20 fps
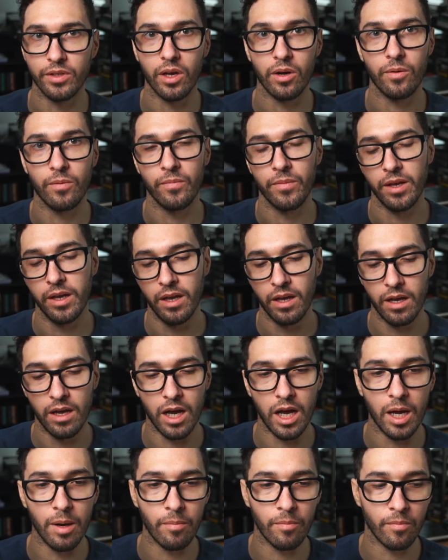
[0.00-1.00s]
So
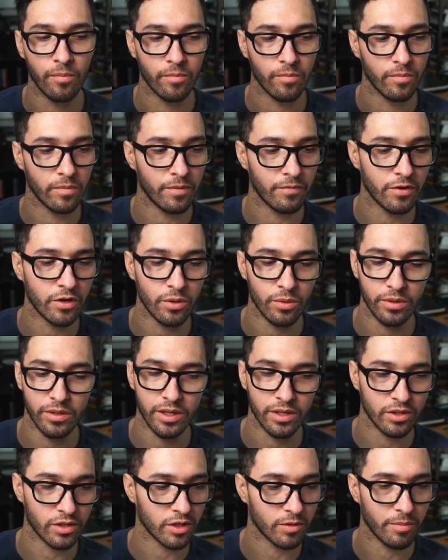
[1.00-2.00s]
if you're
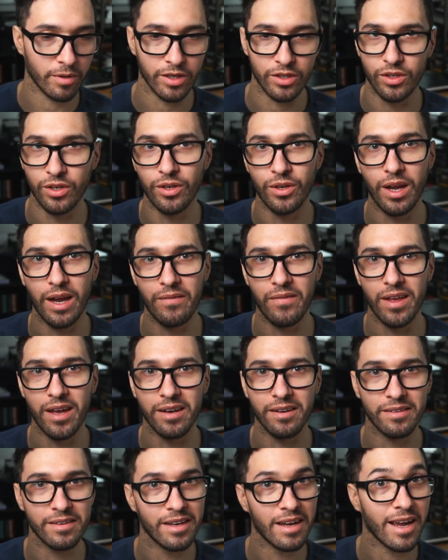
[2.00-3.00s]
doing this, just make sure you have
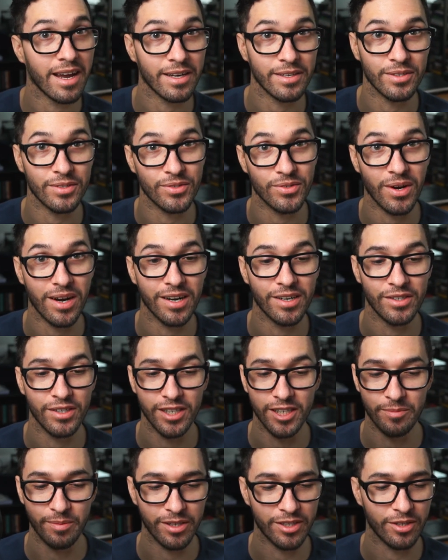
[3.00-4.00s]
that exit
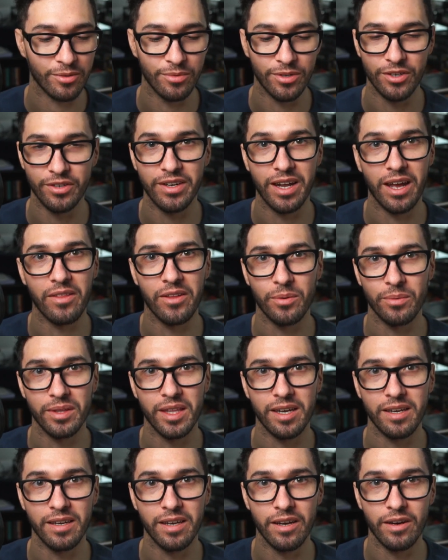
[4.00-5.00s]
strategy, especially when you're down there with
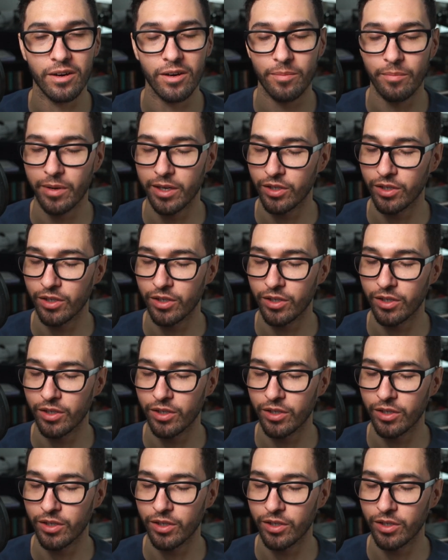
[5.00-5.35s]
that gear.